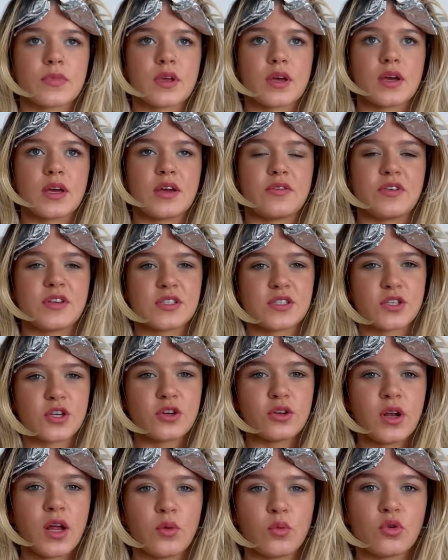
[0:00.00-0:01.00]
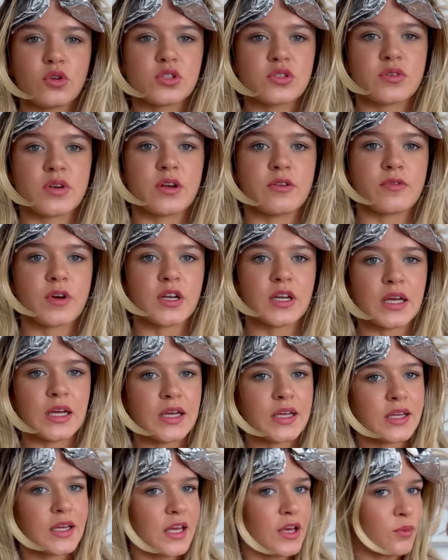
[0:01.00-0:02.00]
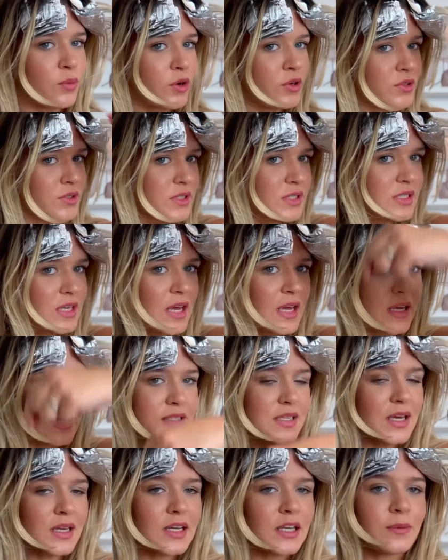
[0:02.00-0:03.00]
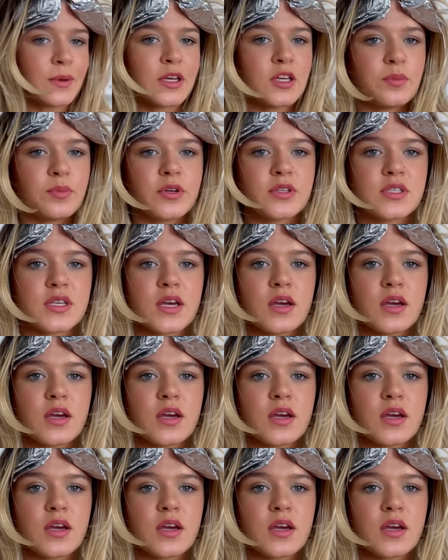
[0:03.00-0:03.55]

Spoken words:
if it's too like watery and runny, it won't stay exactly where you put it.